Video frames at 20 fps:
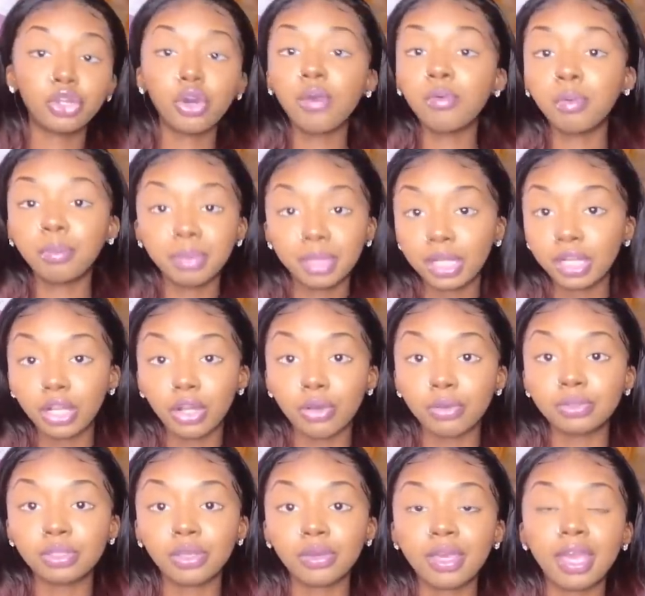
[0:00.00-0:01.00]
Store will be
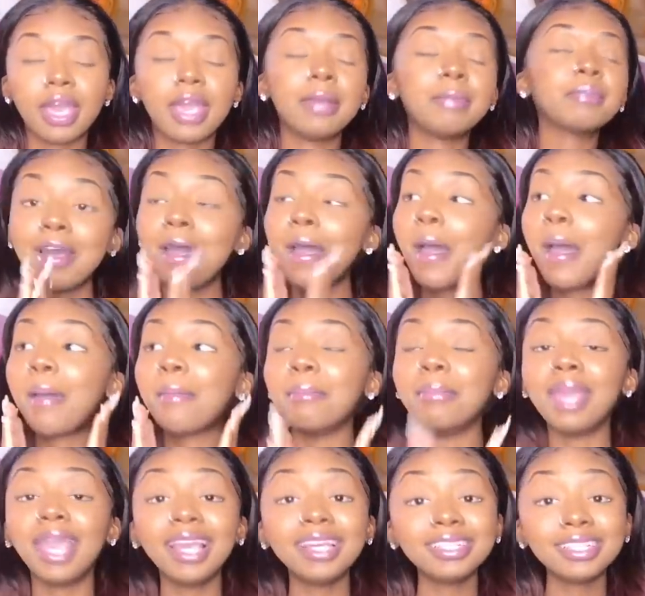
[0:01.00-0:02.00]
closed, okay?
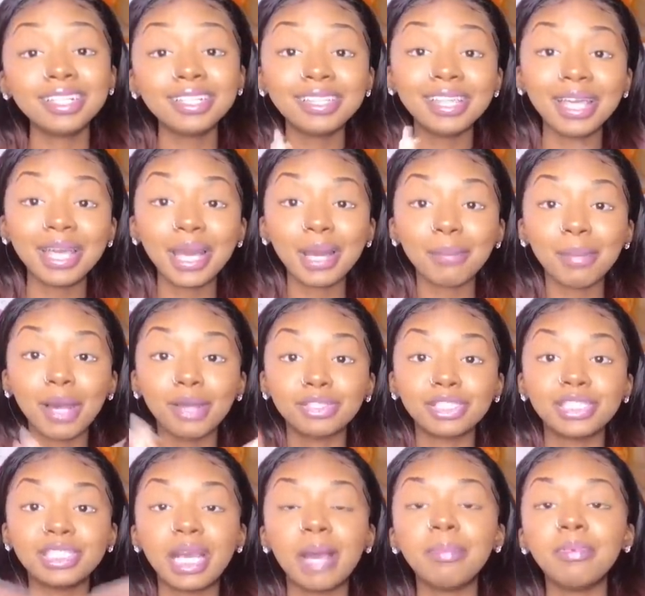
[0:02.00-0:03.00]
Amazing thing
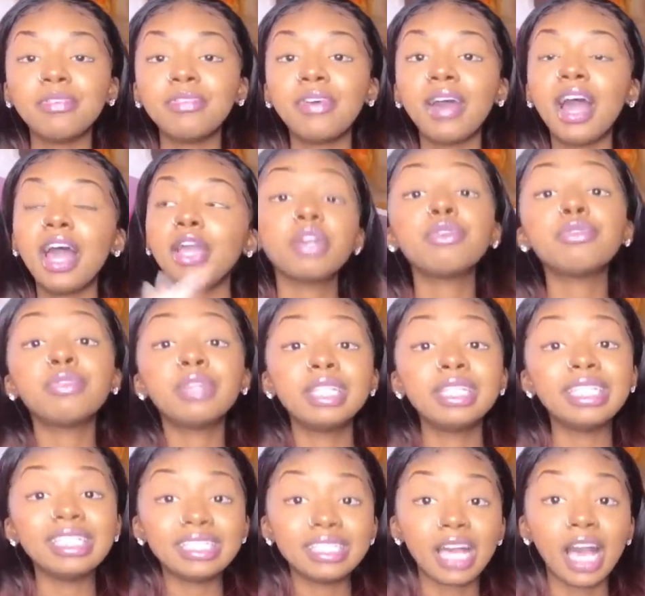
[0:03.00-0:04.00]
about Shopify, you can
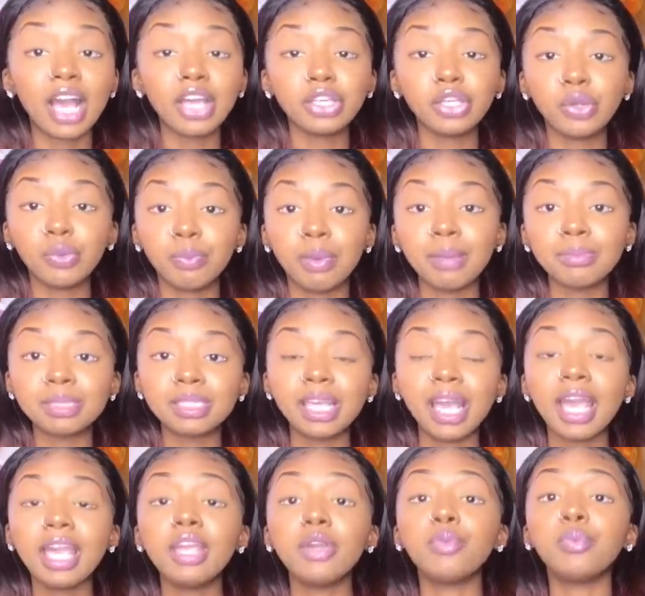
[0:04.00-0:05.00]
redesign your
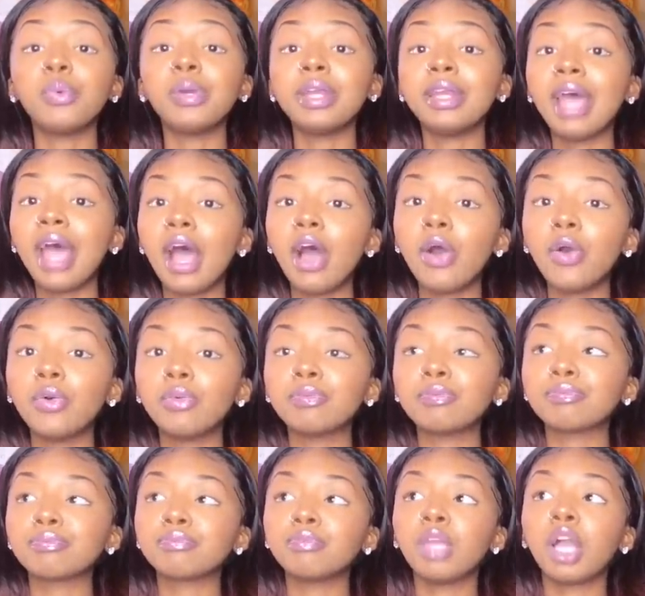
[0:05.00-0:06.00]
website without
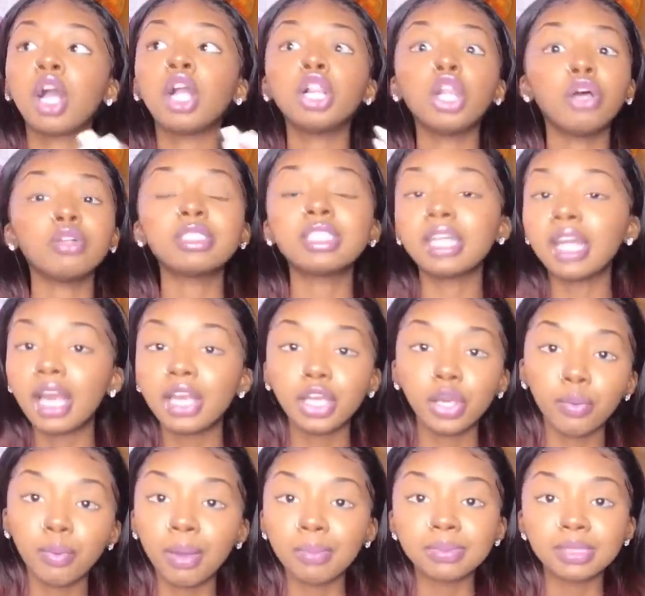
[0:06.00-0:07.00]
closing out
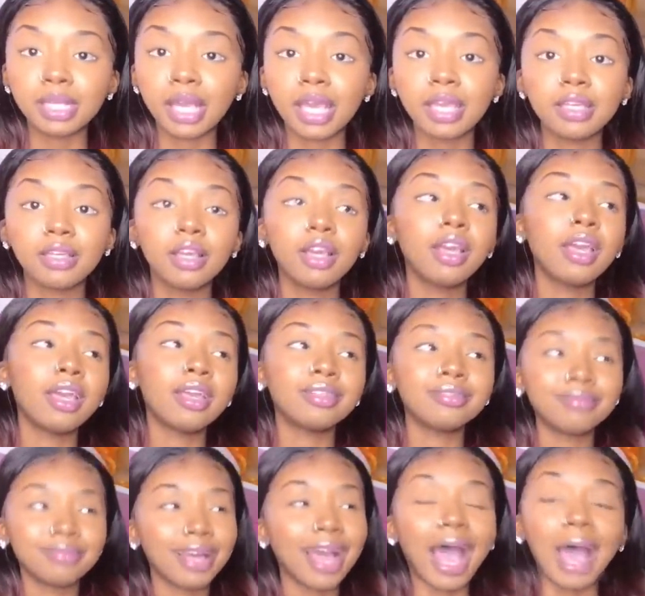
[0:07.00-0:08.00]
your website.
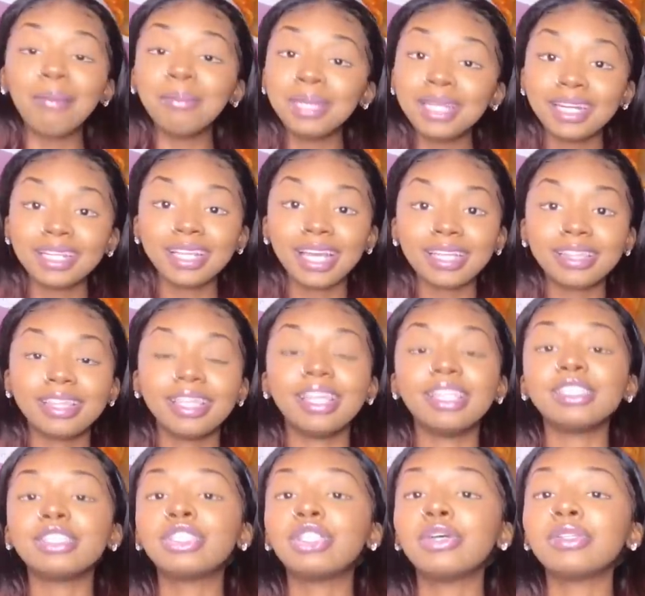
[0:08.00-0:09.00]
I mean it like
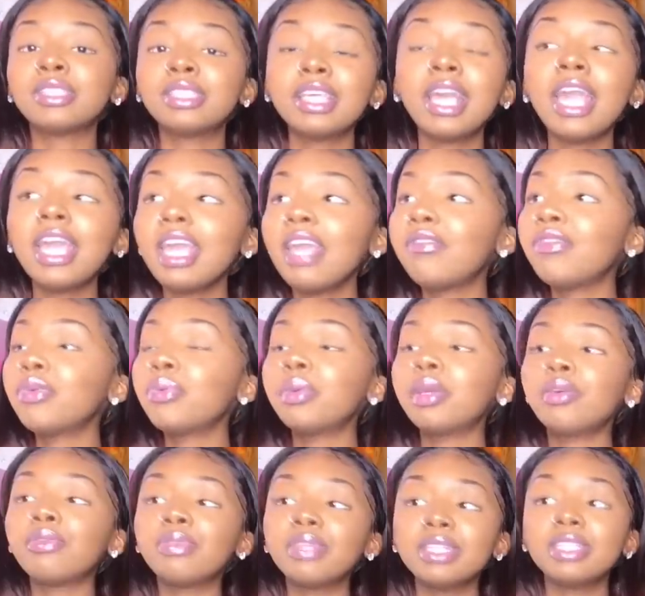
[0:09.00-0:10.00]
this. So say if you
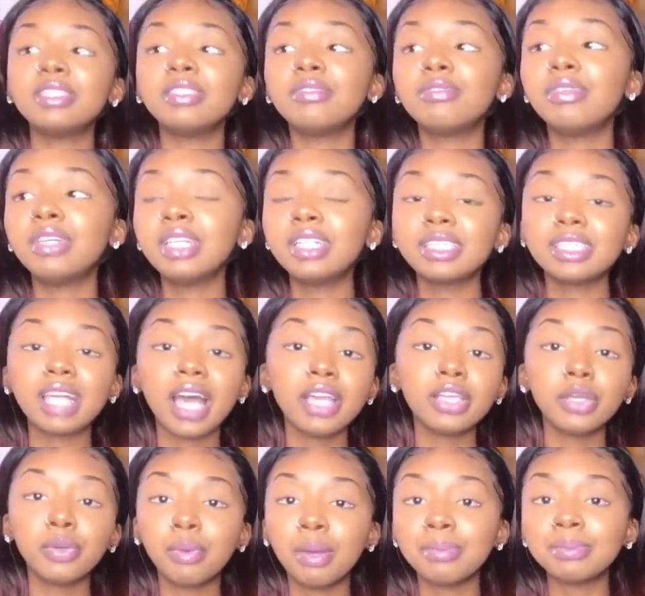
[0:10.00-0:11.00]
want to
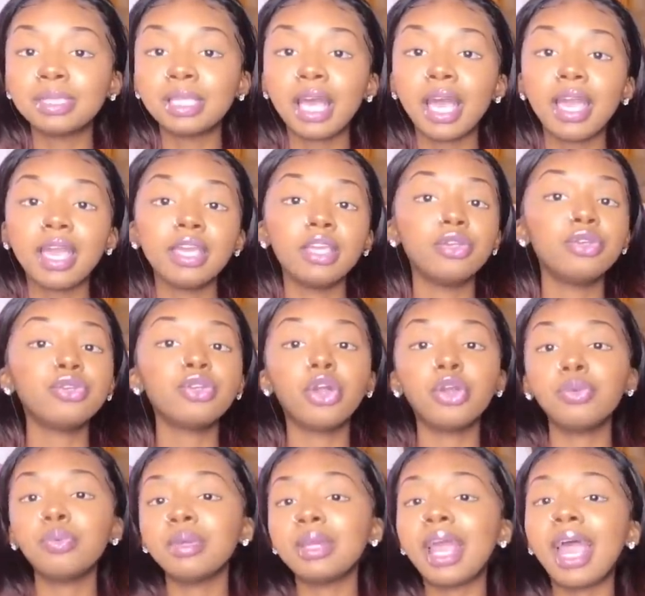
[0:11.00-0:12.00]
redesign your website, you
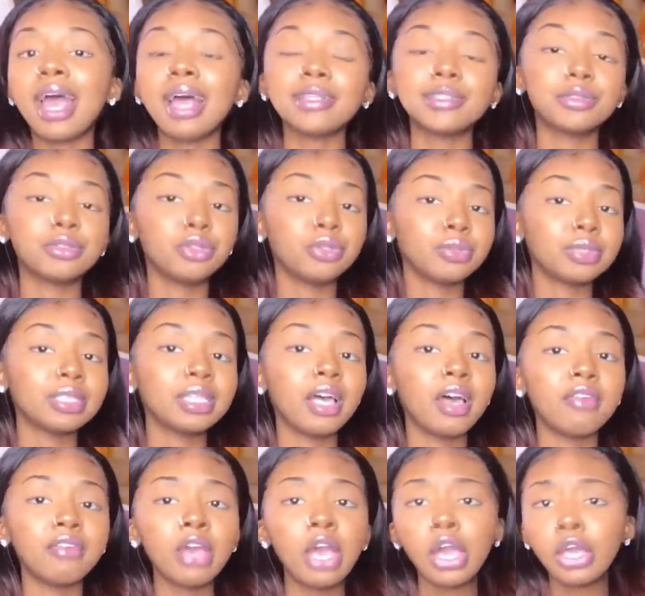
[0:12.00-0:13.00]
want to add some new
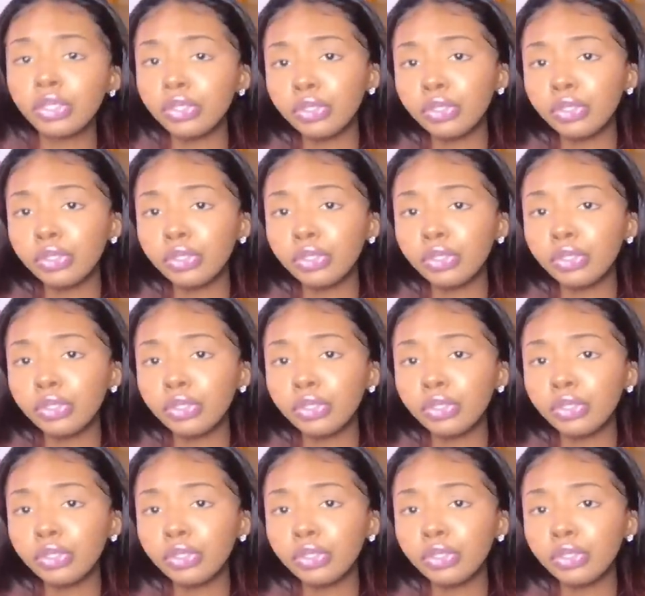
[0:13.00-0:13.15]
stuff.